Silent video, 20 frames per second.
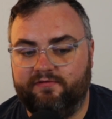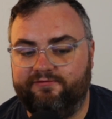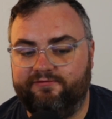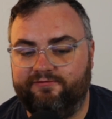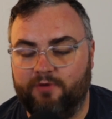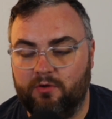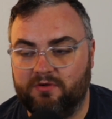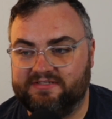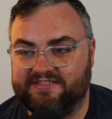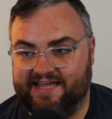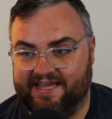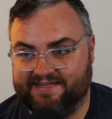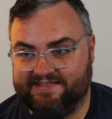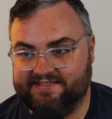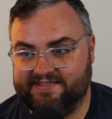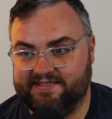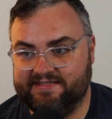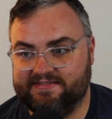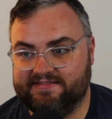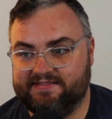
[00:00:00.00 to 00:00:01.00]
folk
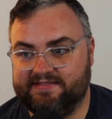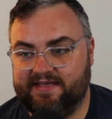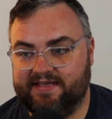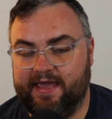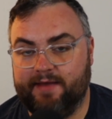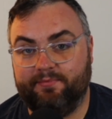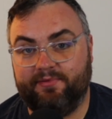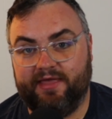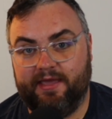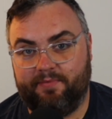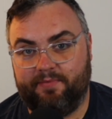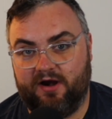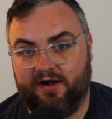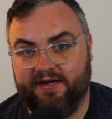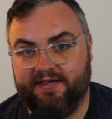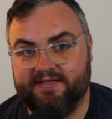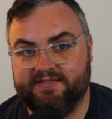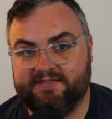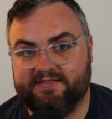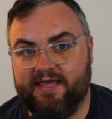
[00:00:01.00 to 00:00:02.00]
dances and play
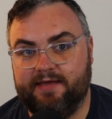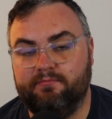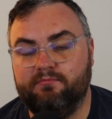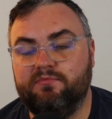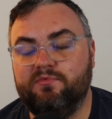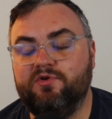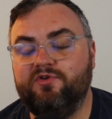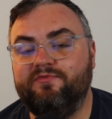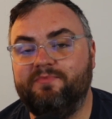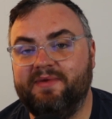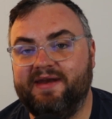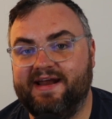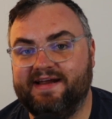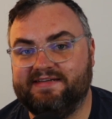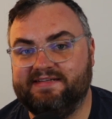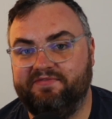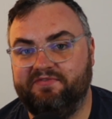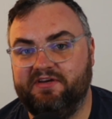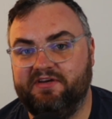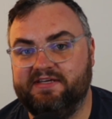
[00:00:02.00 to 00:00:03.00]
parties and movement
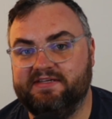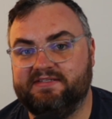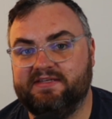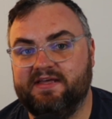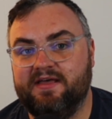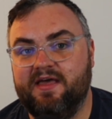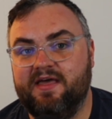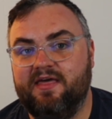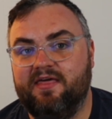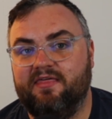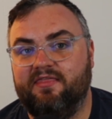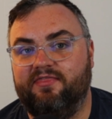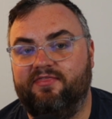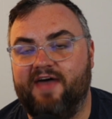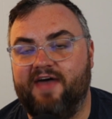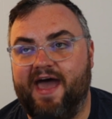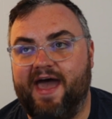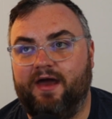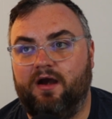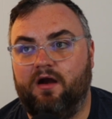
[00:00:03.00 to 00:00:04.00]
activities
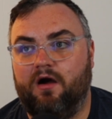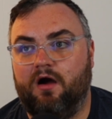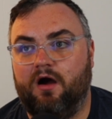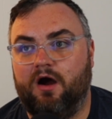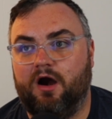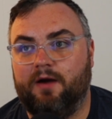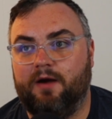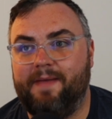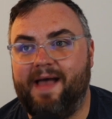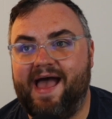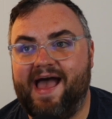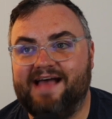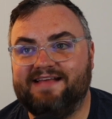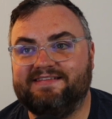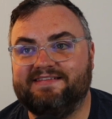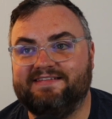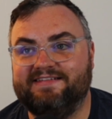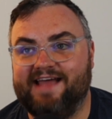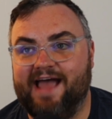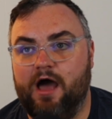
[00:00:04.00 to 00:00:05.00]
that are
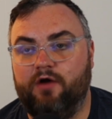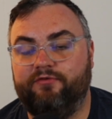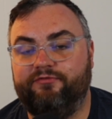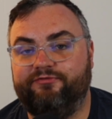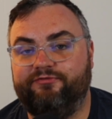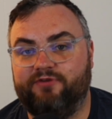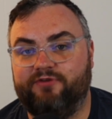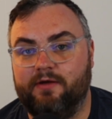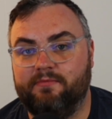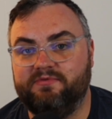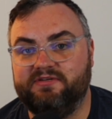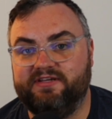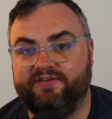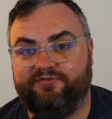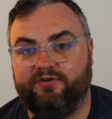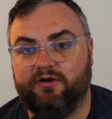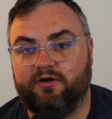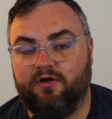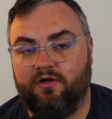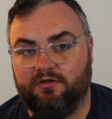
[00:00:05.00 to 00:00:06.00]
passed down from
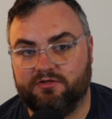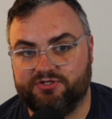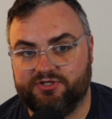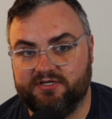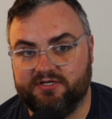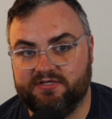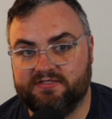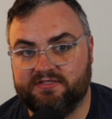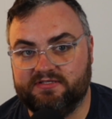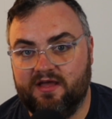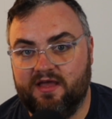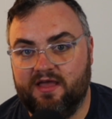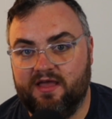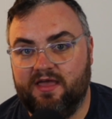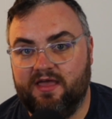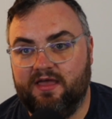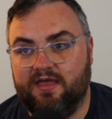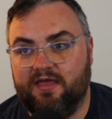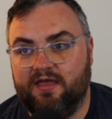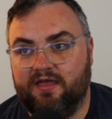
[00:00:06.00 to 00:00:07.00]
different cultures,
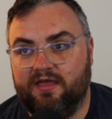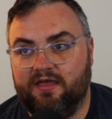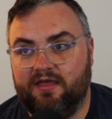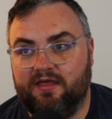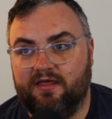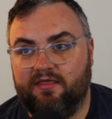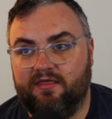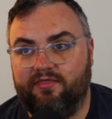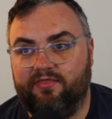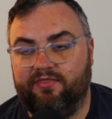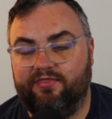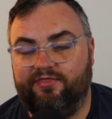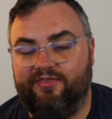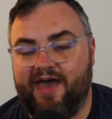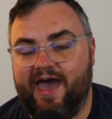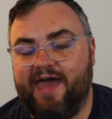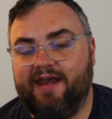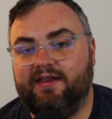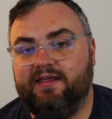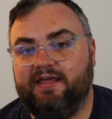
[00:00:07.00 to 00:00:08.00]

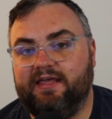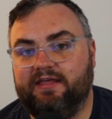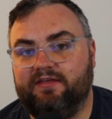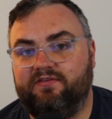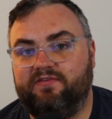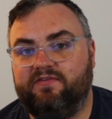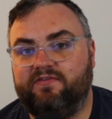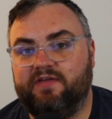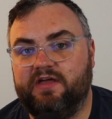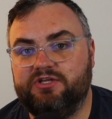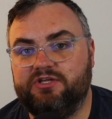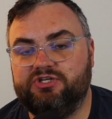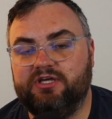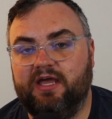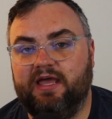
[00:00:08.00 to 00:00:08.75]
that is such